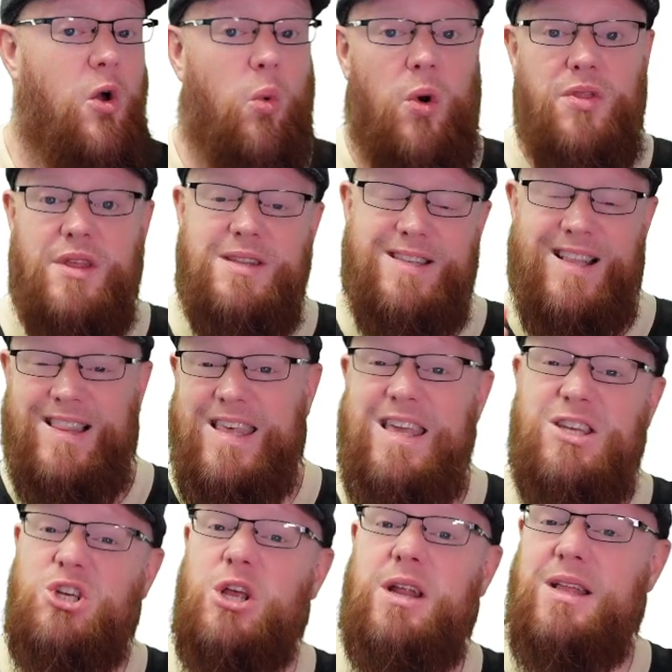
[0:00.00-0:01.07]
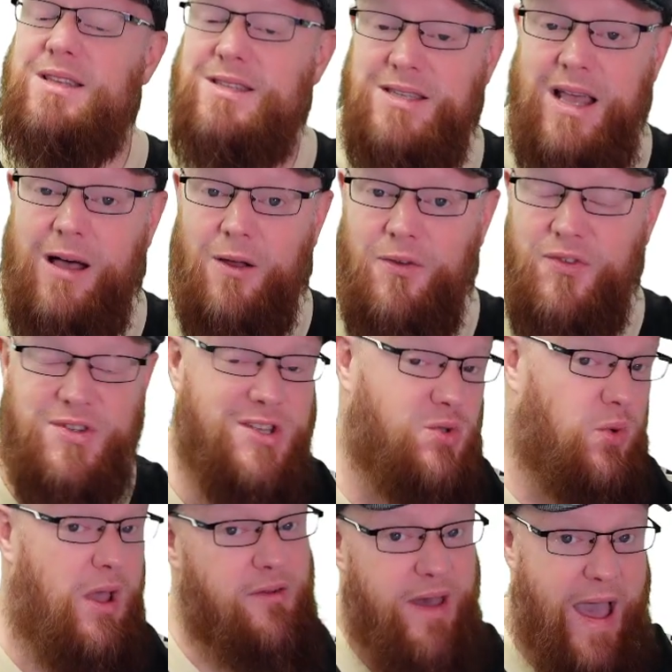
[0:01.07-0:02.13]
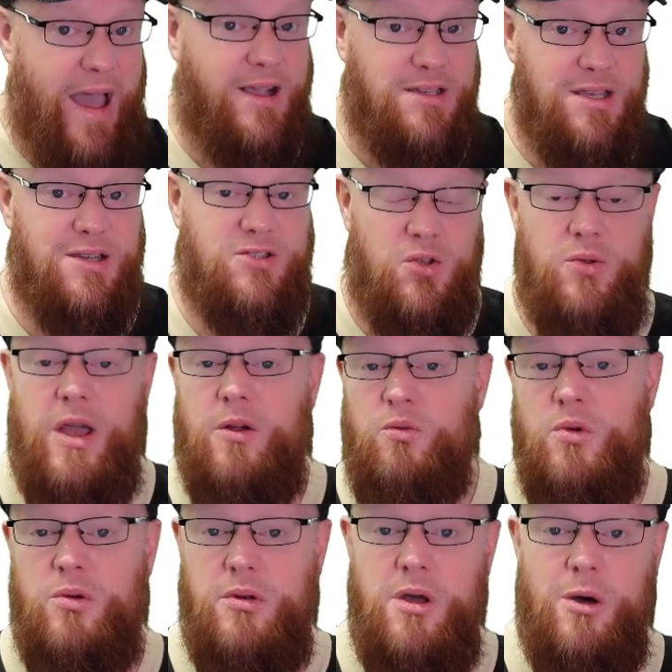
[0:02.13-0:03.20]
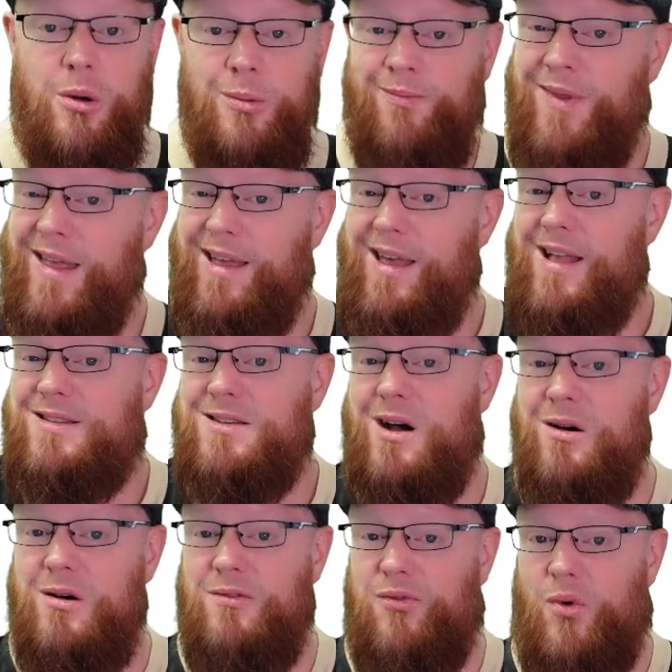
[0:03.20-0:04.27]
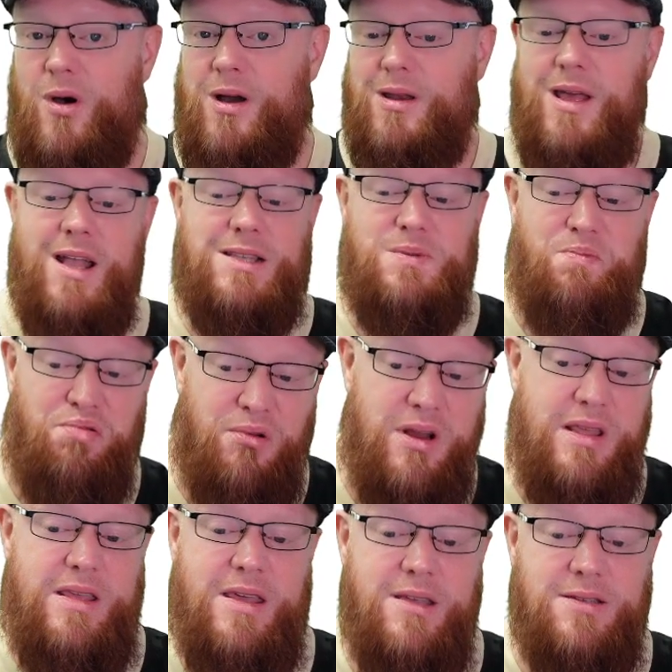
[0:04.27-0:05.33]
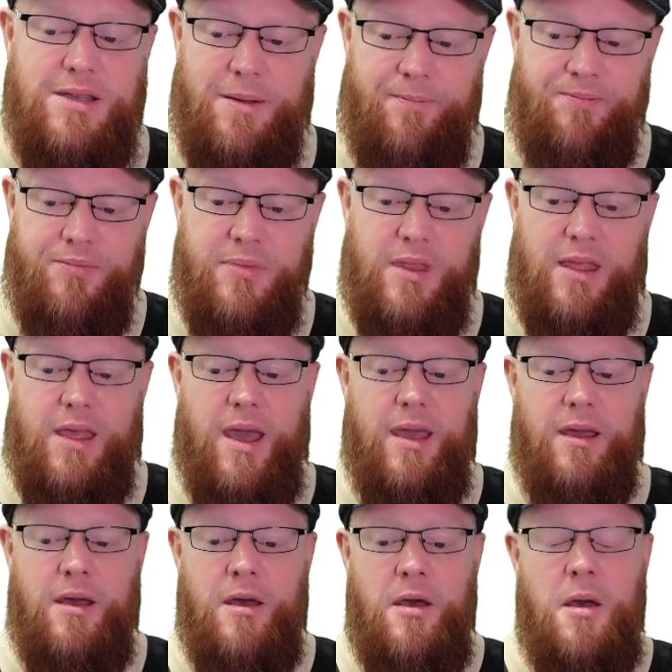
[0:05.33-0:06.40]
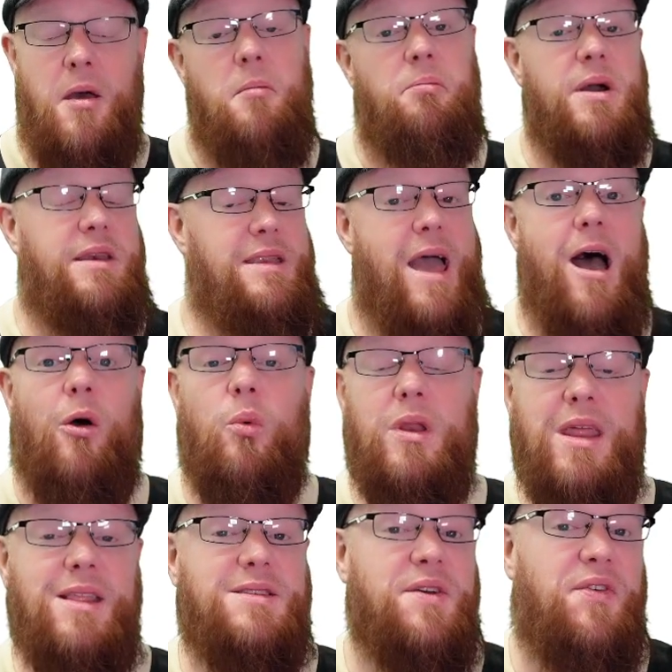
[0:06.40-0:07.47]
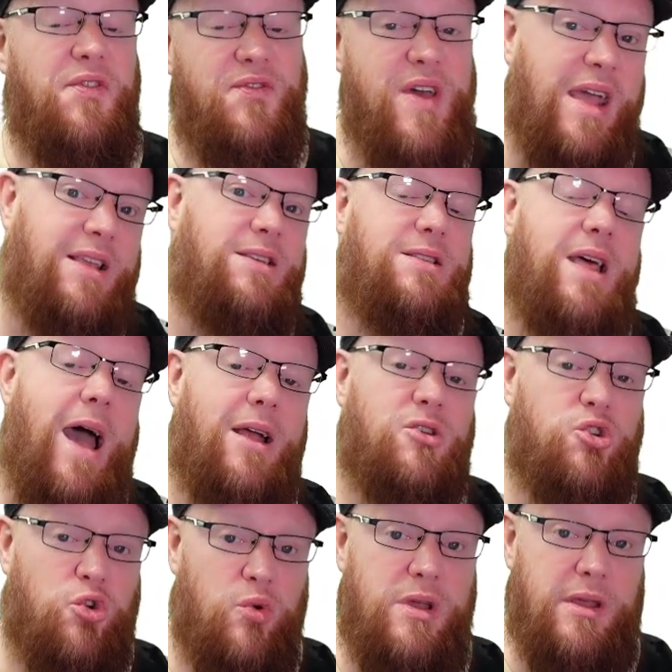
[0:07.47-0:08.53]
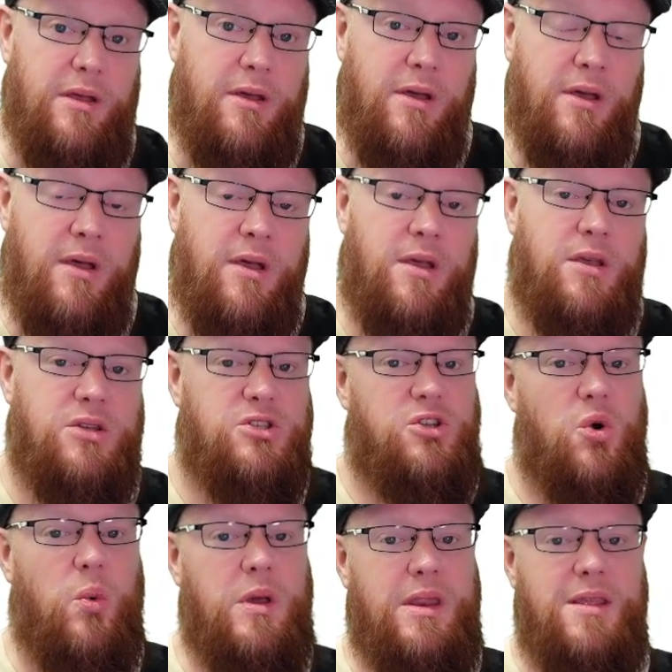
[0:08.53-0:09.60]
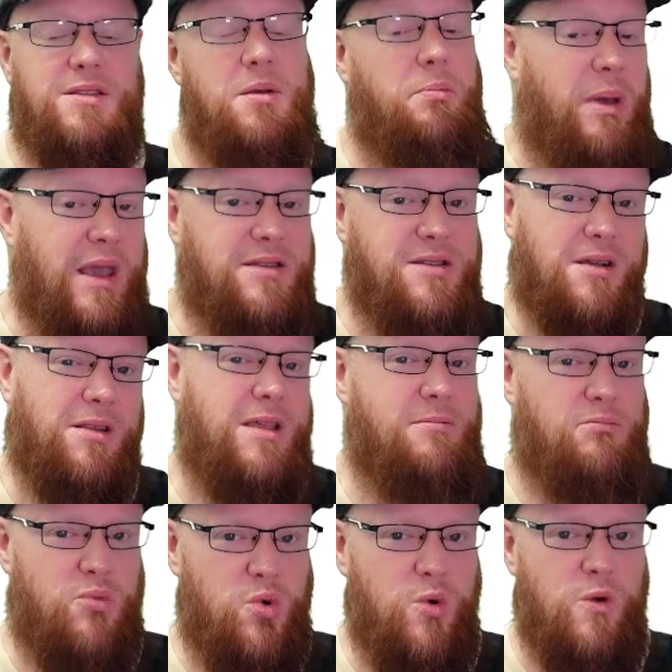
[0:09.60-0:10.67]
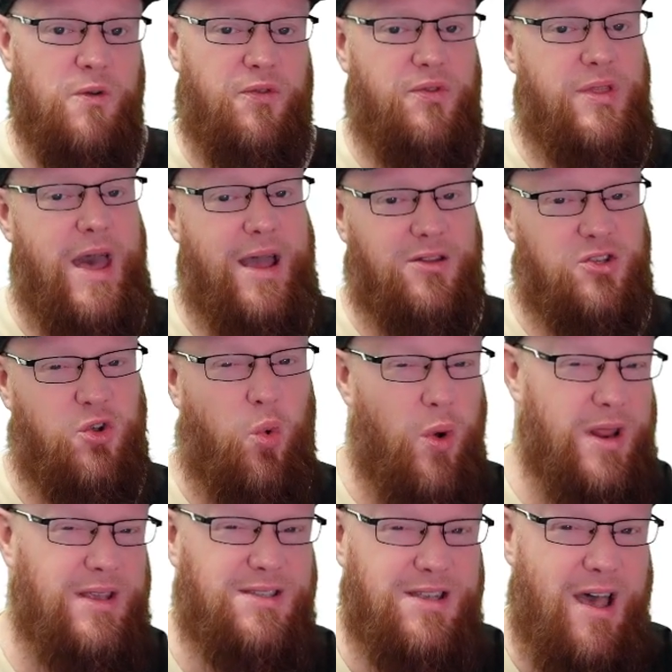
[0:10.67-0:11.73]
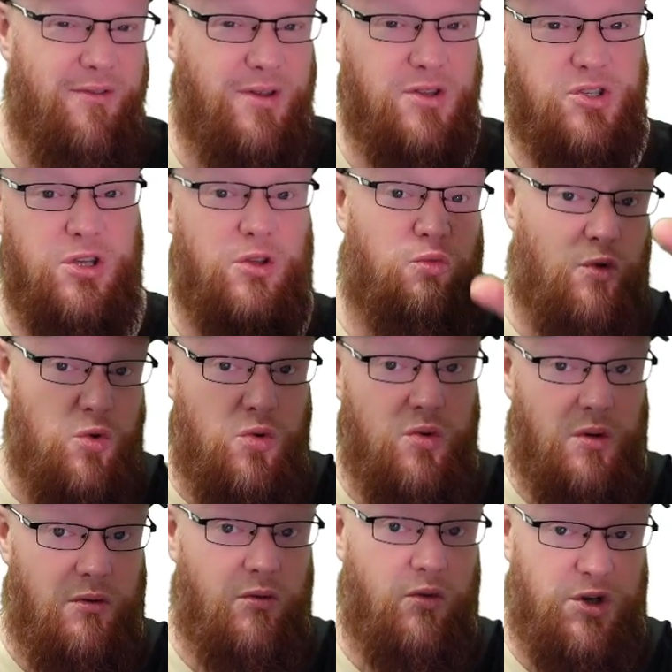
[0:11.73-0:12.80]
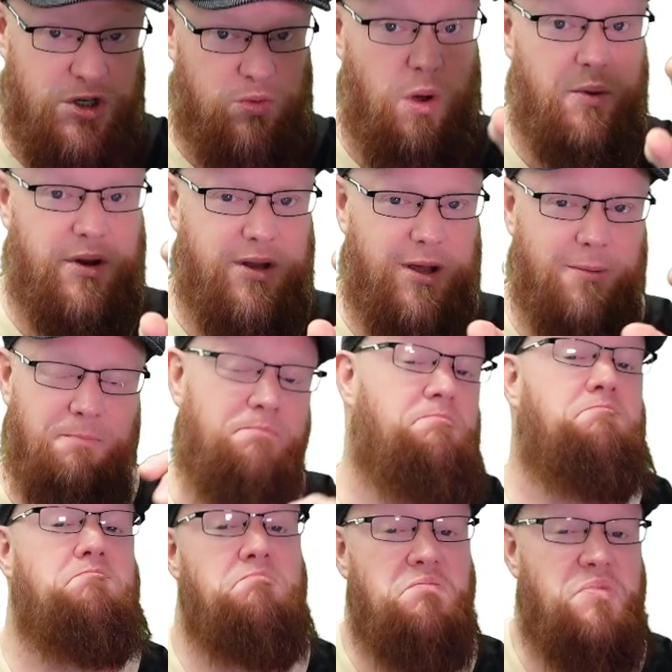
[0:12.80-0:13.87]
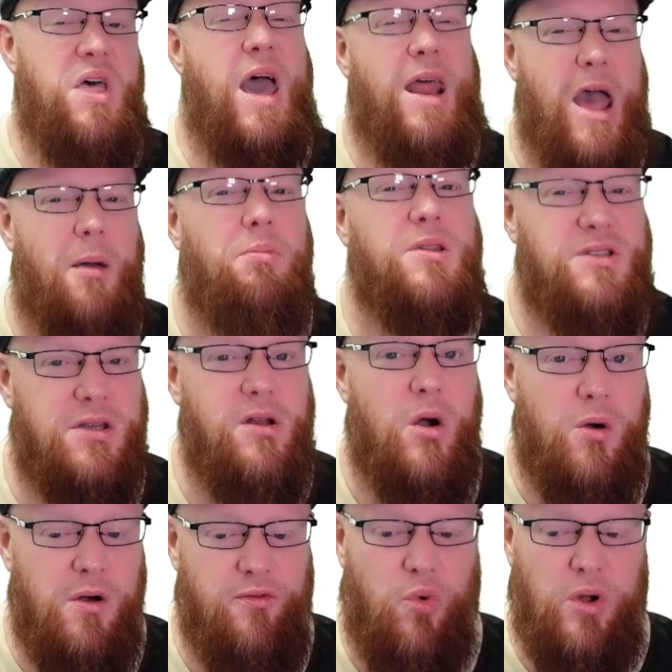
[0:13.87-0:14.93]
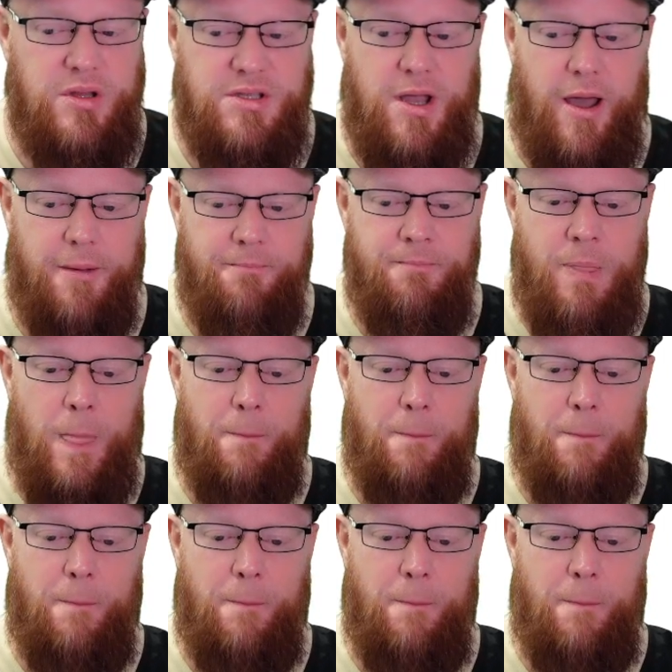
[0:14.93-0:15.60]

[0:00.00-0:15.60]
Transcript: Well, the deletion itself, since we have access to that root node, it's O of 1. It's pretty easy, okay? But now we need to fix that tree. So we need to basically move that 27 to the root, which is what we did. That happens in O of 1 time.